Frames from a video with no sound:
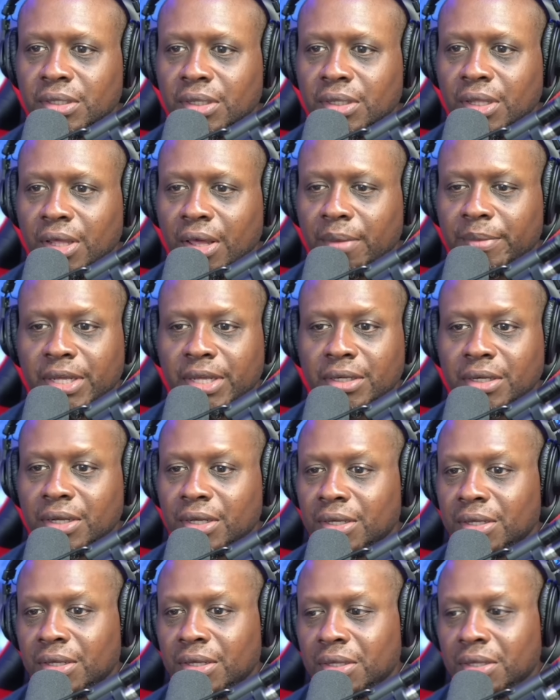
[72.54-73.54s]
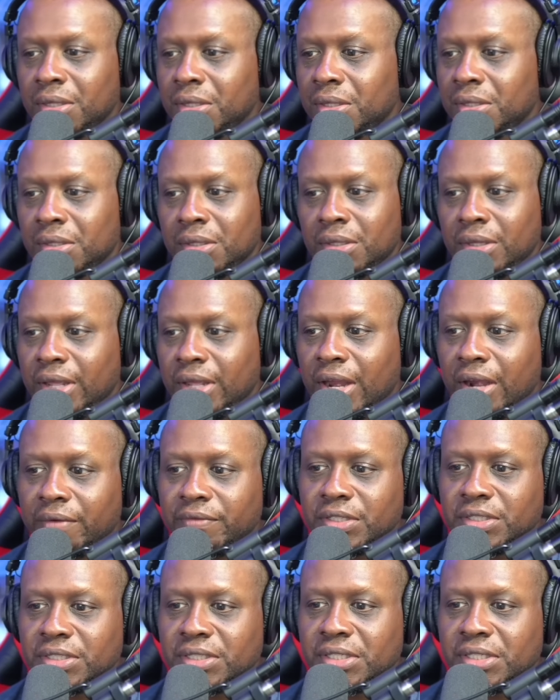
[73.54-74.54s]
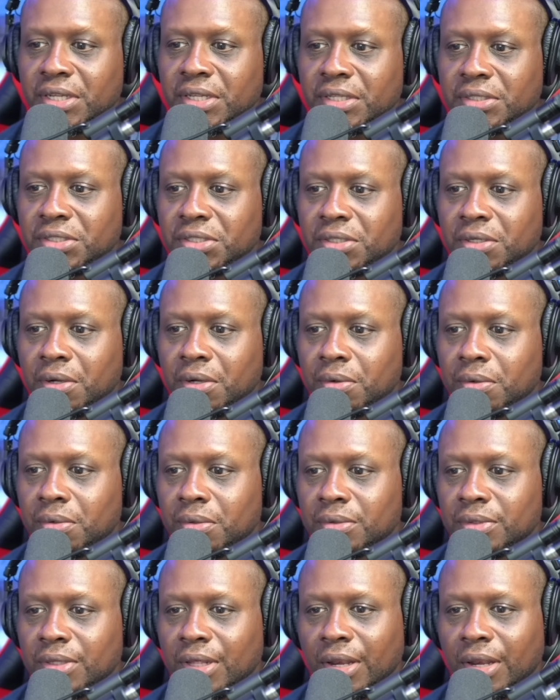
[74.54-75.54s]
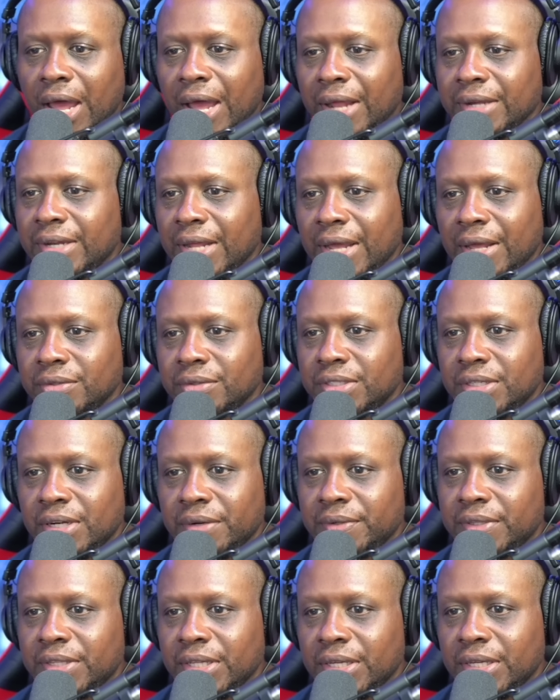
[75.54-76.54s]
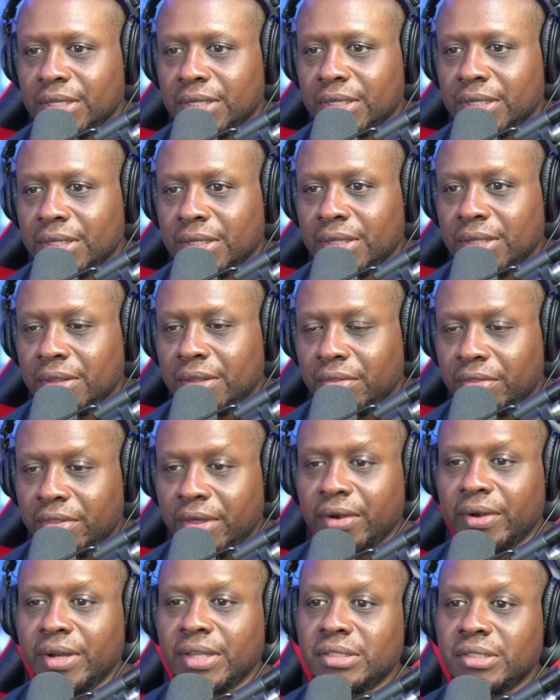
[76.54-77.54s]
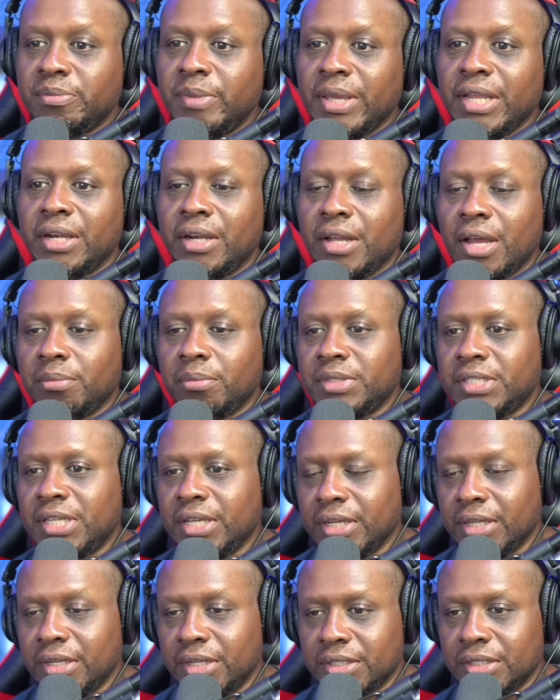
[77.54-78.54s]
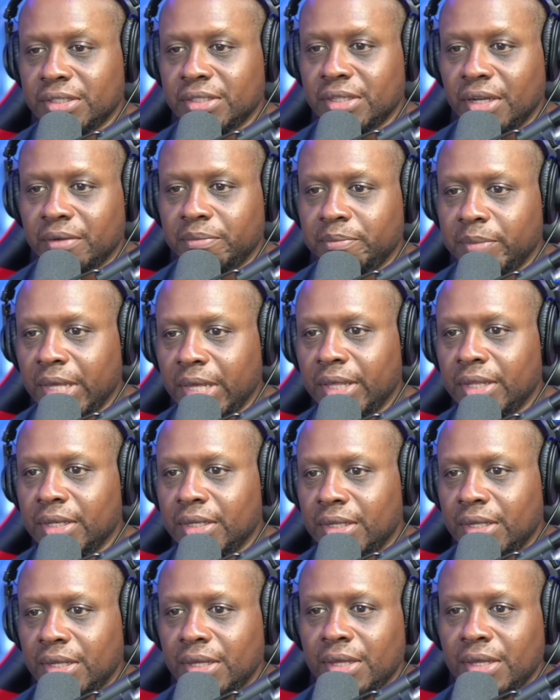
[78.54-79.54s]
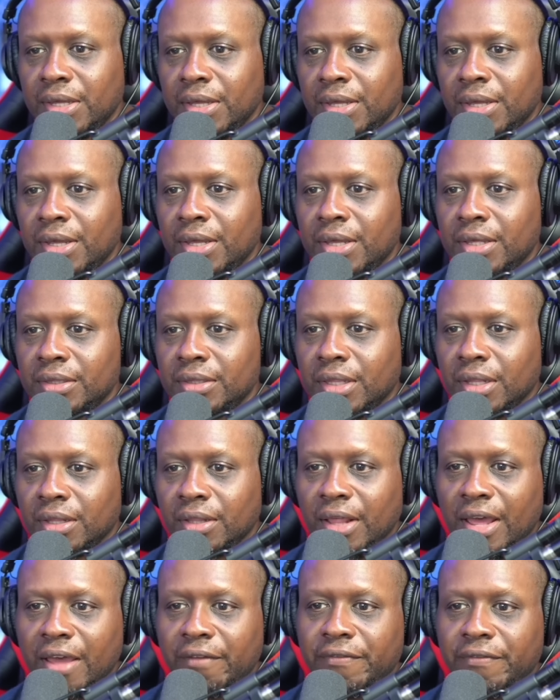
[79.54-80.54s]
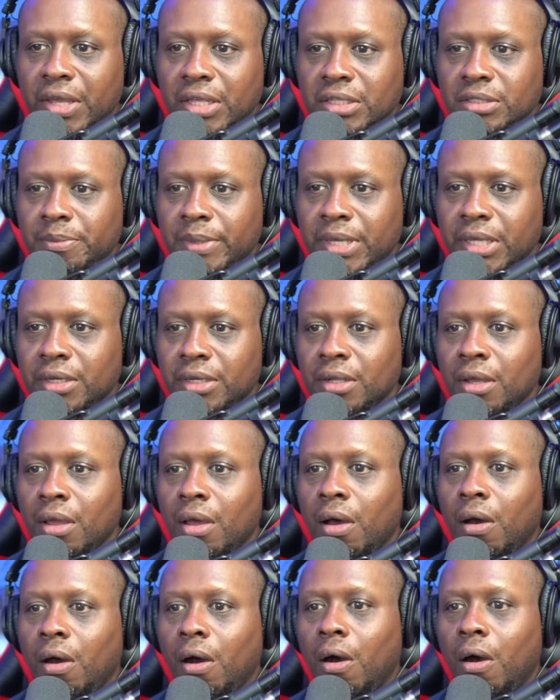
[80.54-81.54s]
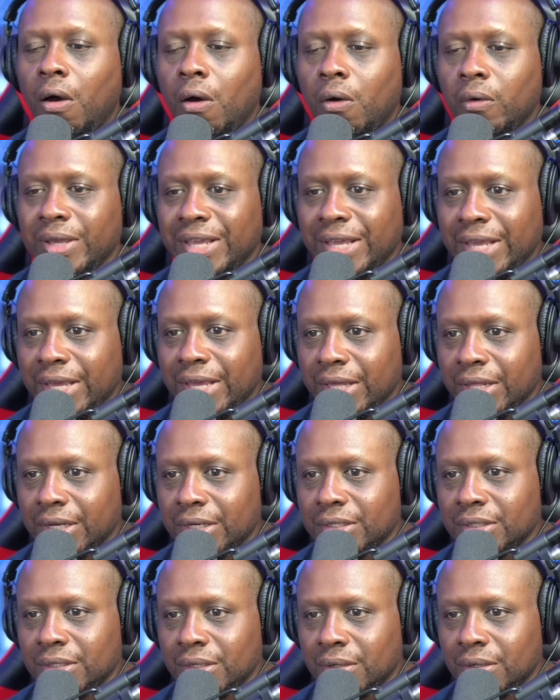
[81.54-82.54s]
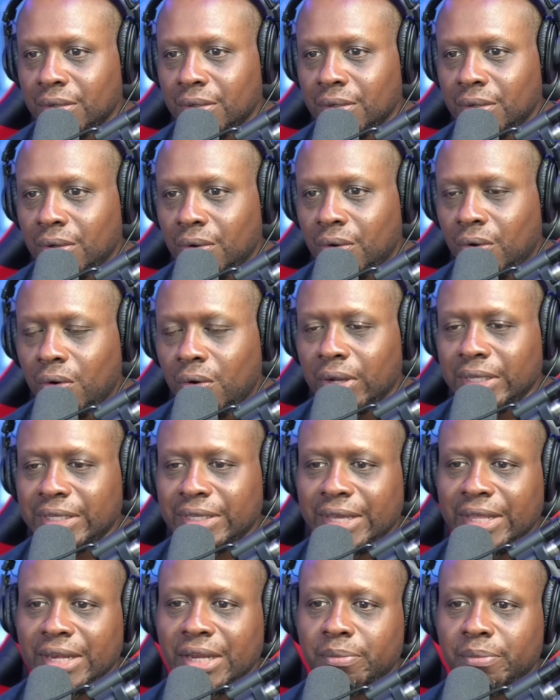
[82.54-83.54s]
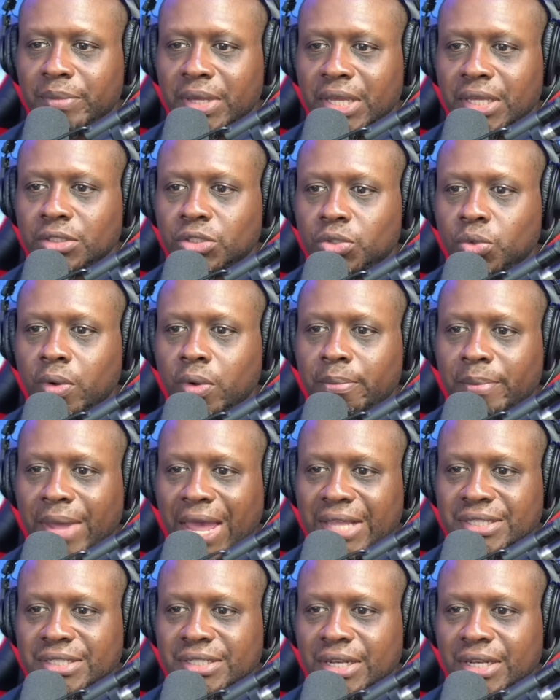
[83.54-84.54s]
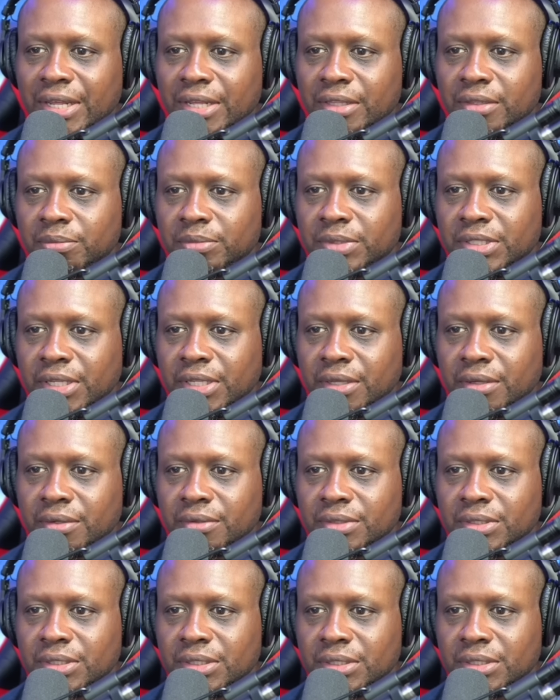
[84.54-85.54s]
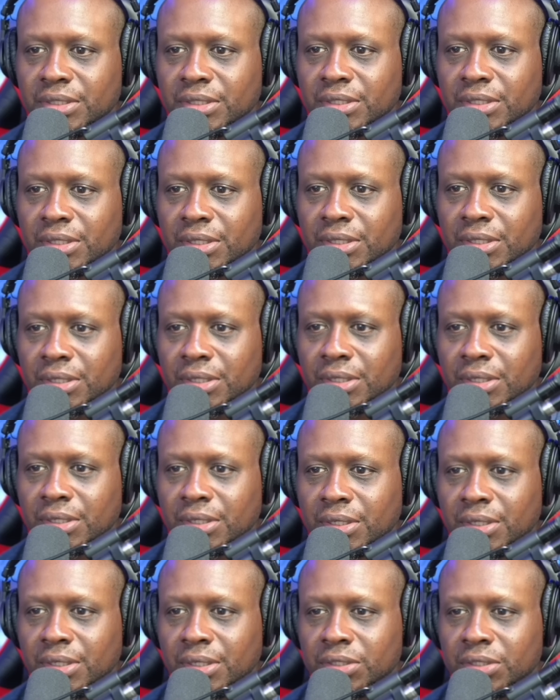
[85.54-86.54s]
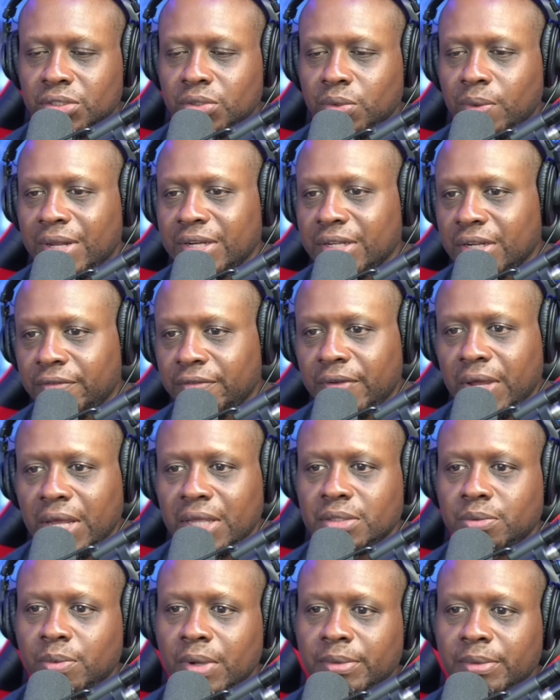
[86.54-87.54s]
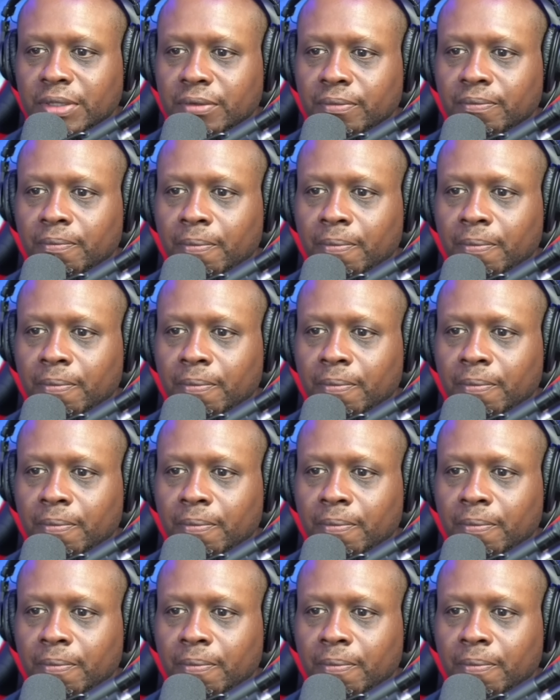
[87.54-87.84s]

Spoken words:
I mean, ever since, you know, the lockdowns and everything, there has been an uptick in this stuff, man. The left has been all in on getting men to emasculate themselves to identify as women.